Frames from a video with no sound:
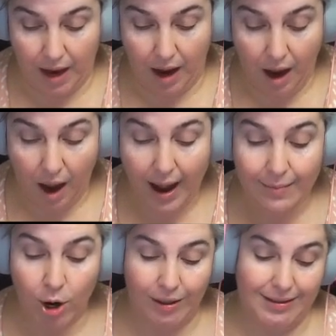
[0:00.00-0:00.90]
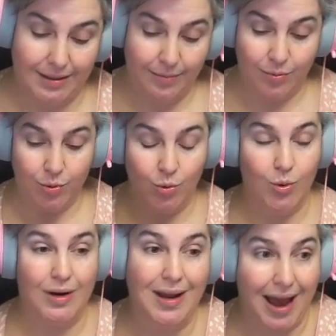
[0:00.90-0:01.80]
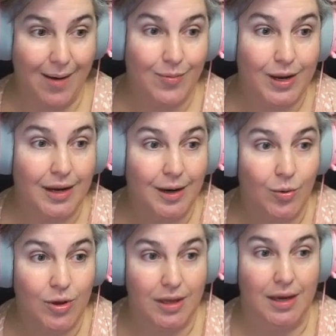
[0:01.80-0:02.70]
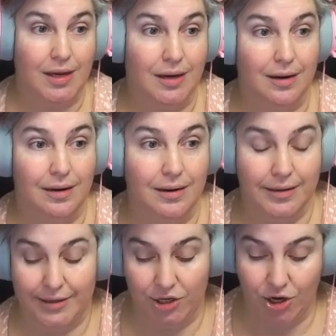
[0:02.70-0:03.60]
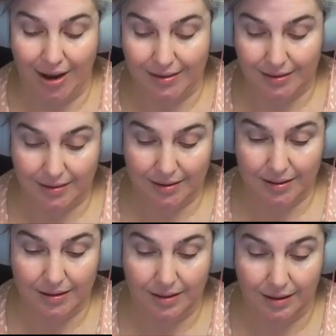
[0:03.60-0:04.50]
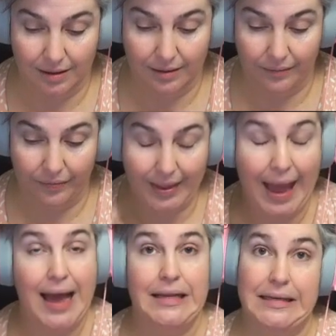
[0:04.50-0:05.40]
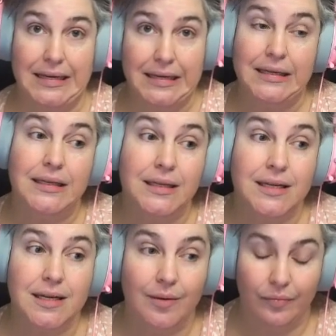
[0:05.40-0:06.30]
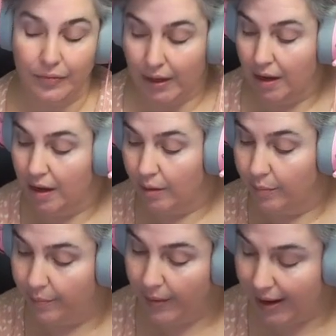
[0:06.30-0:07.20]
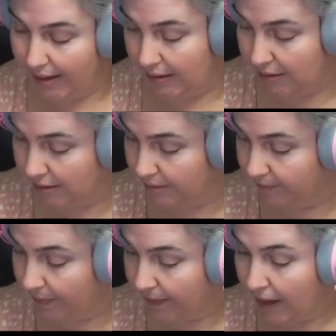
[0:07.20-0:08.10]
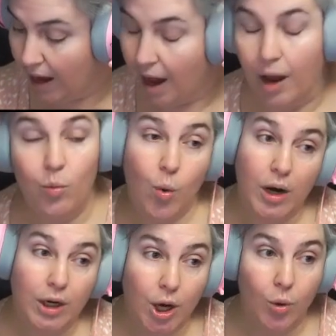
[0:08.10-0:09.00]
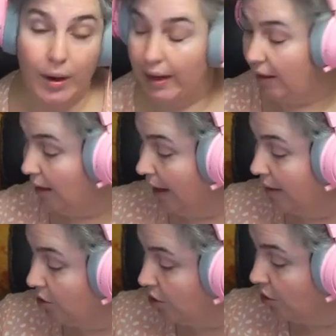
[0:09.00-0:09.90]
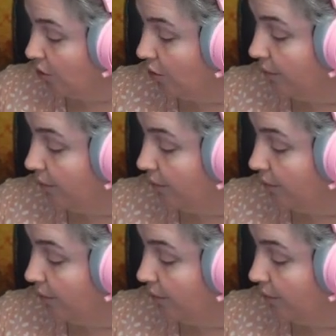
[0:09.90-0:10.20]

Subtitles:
I'm honestly pretty happy with it just as is, but I want to go in and do